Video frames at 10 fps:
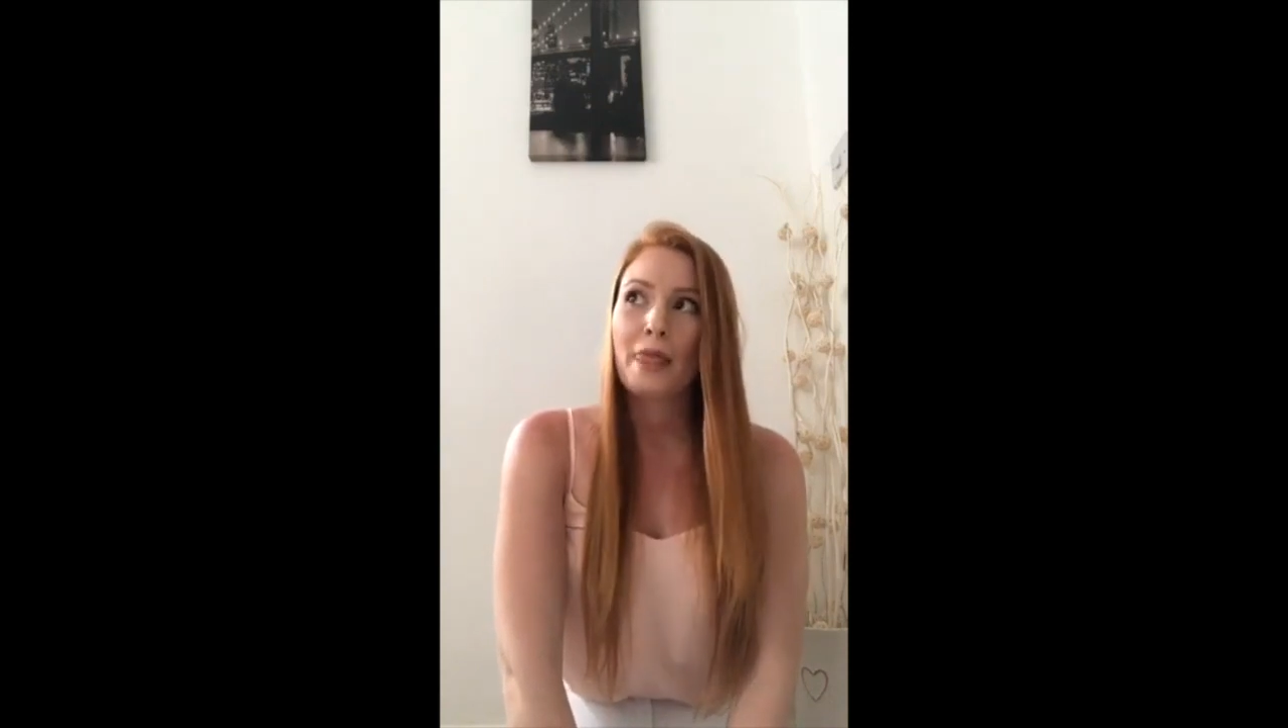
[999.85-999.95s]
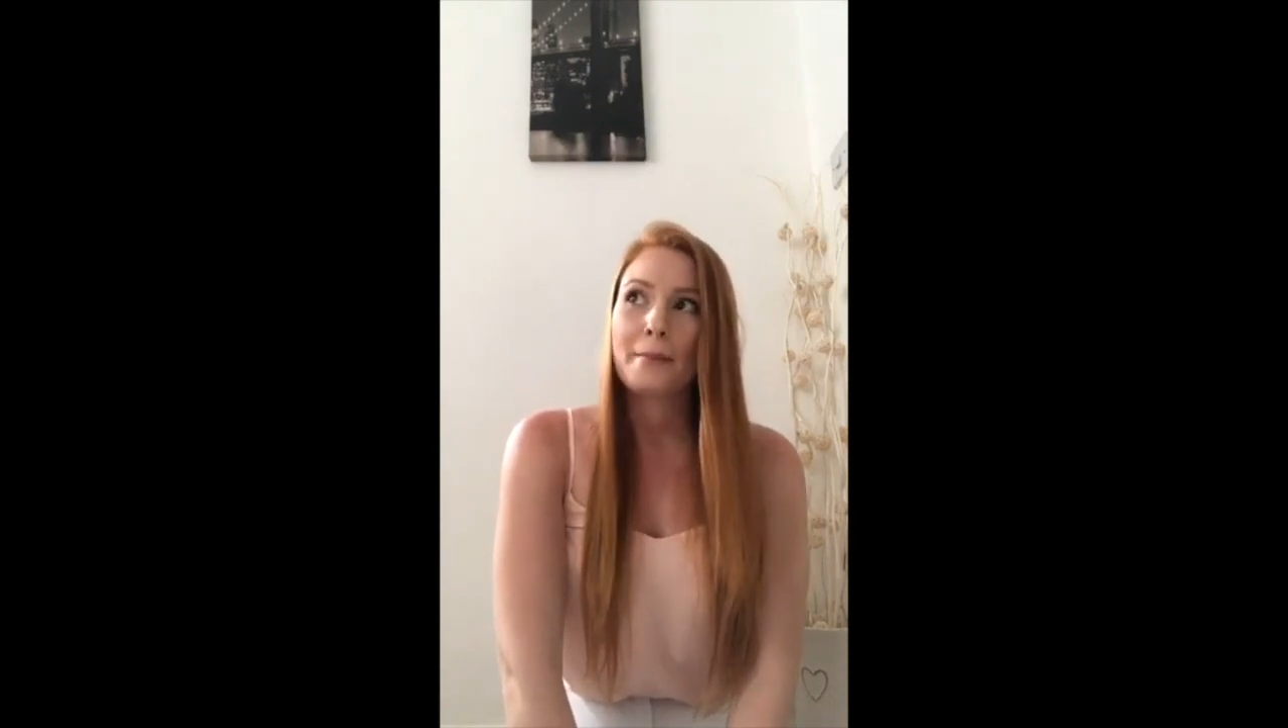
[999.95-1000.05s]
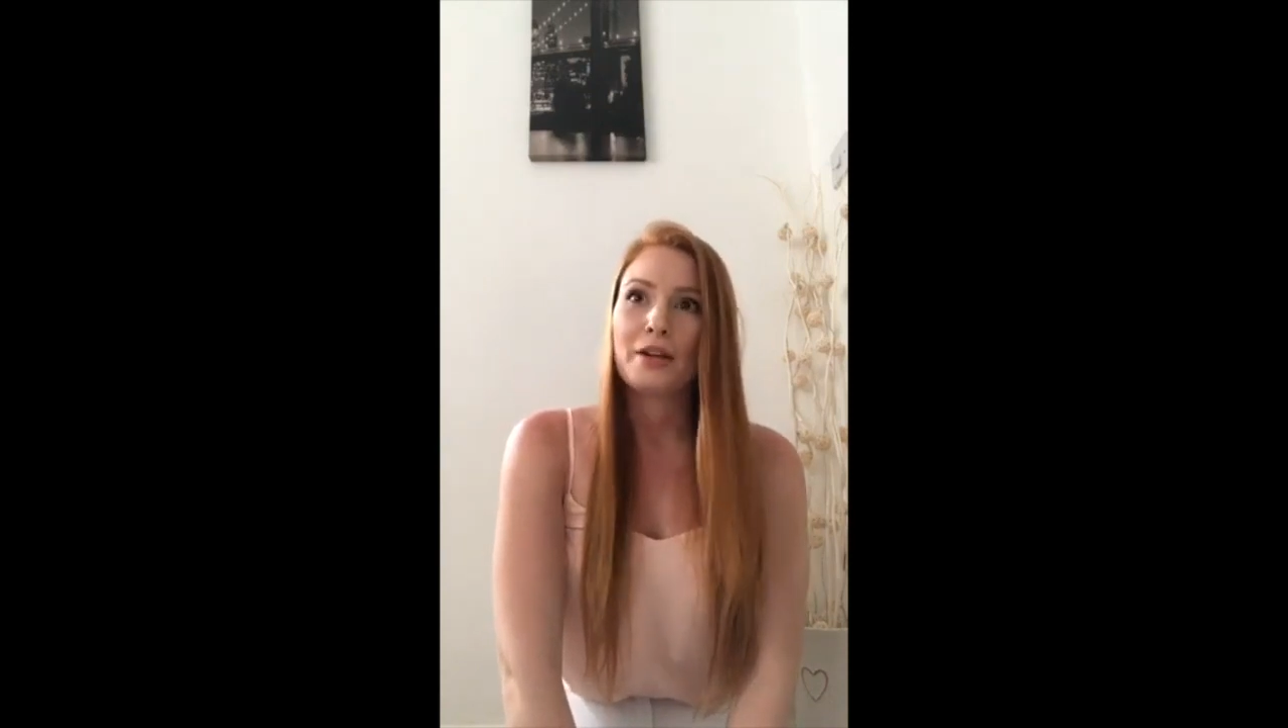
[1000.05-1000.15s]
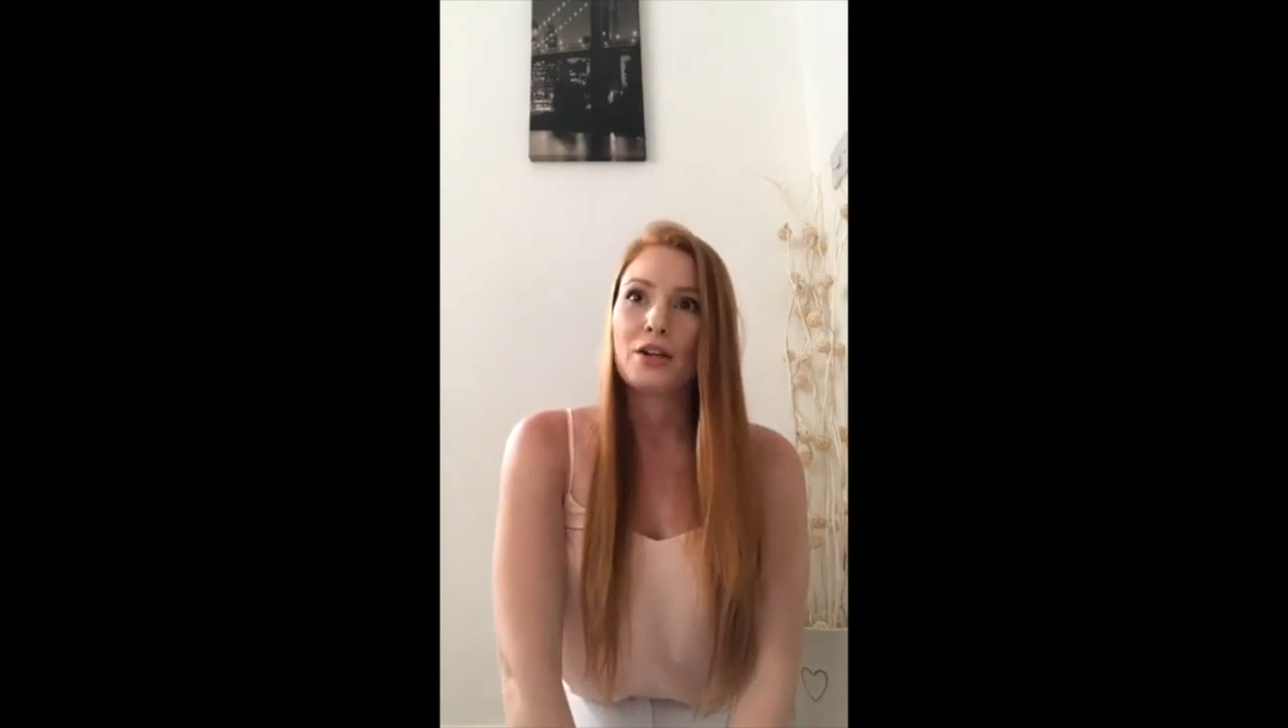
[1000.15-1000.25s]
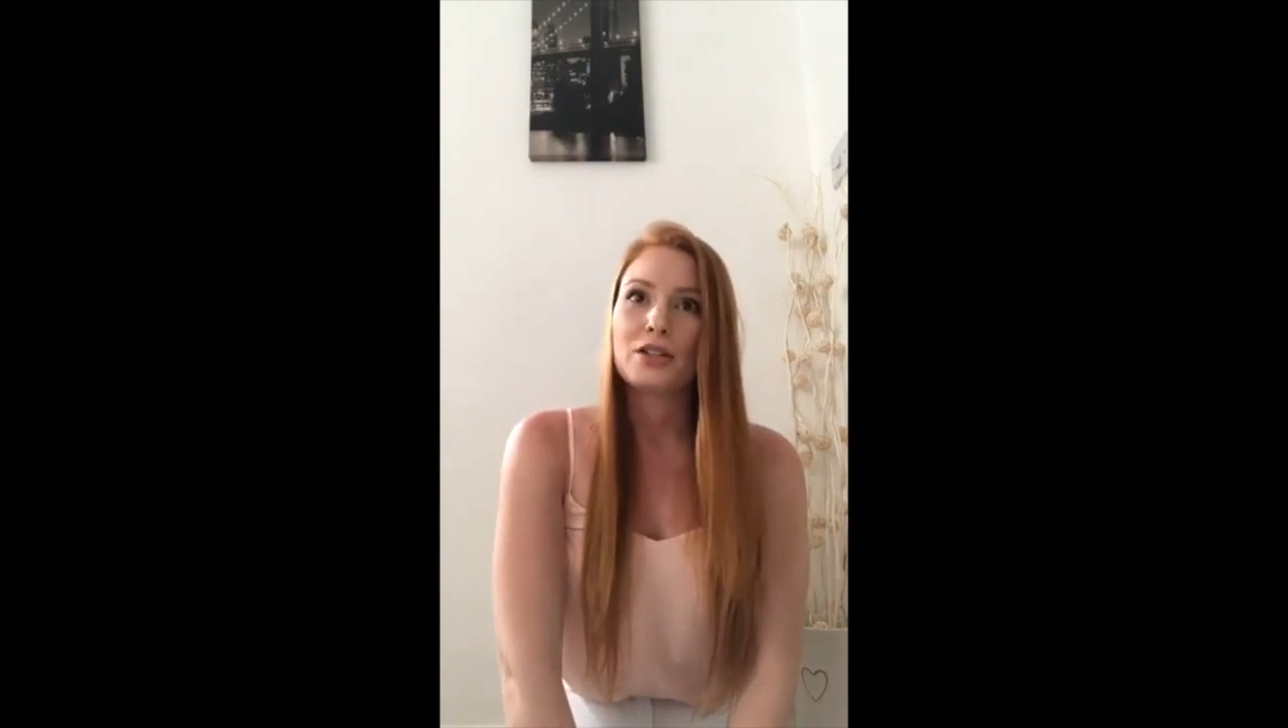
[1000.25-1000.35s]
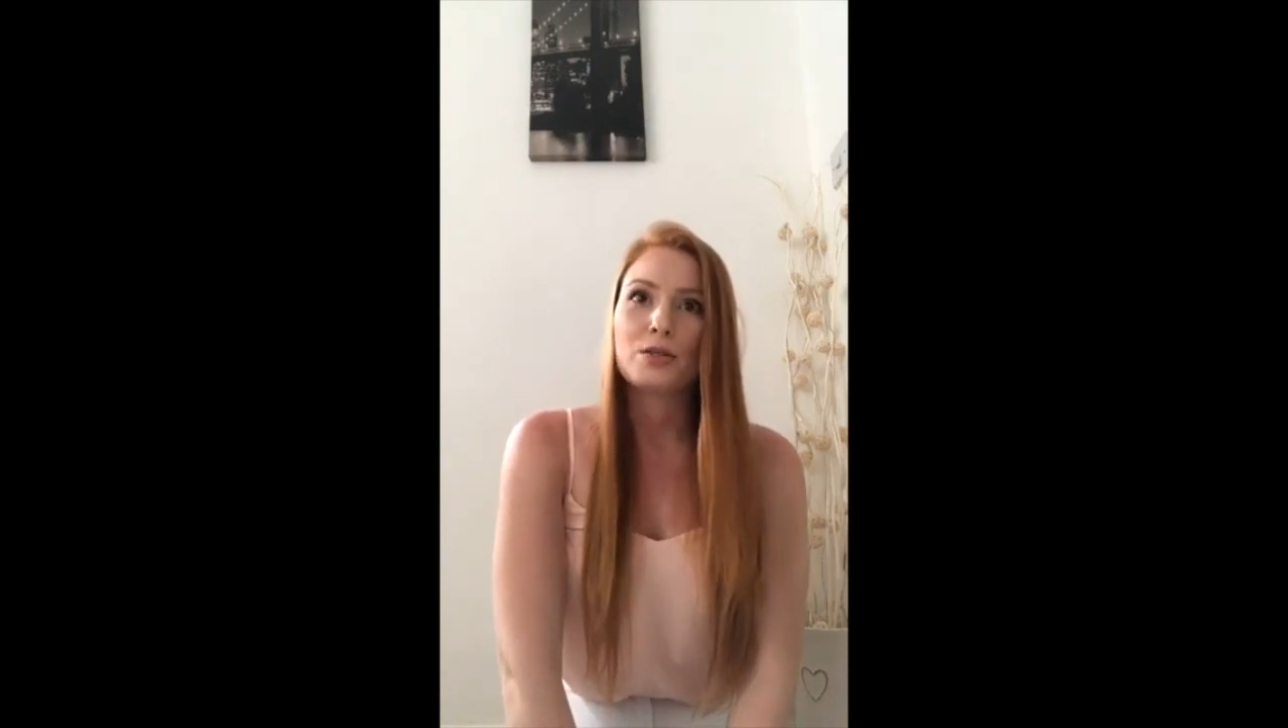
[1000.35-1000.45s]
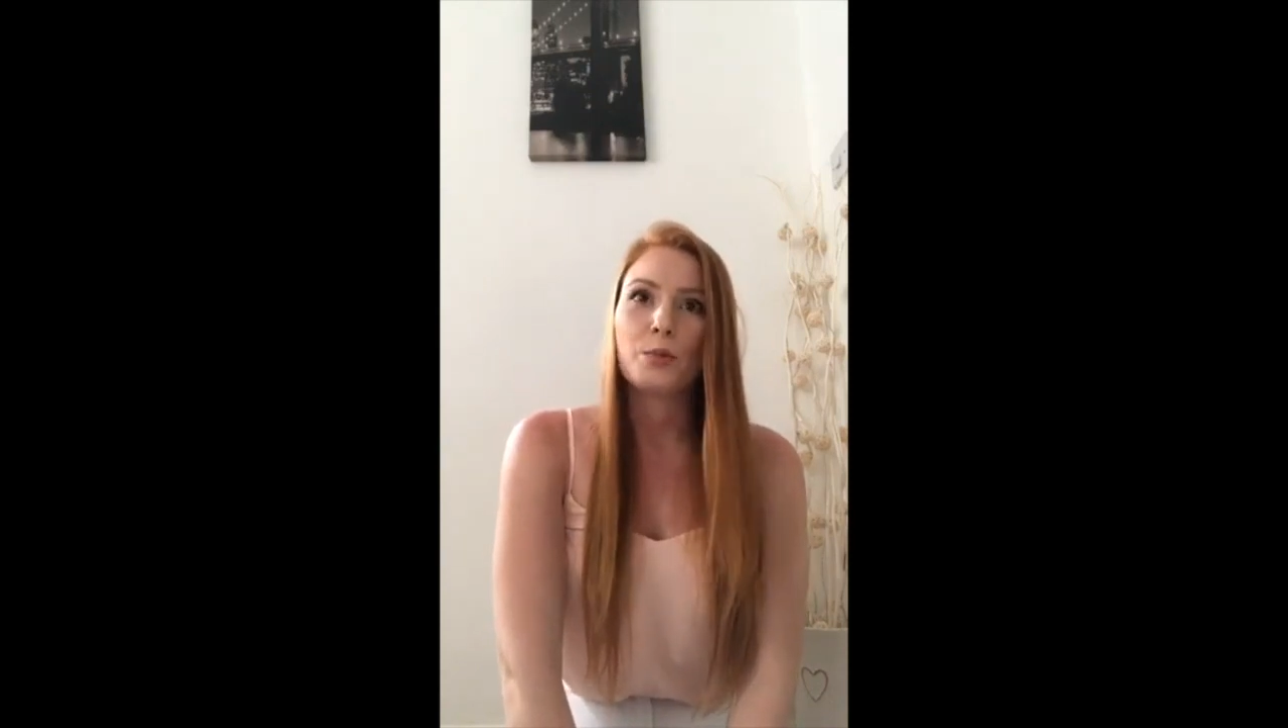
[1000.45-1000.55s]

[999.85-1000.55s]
Because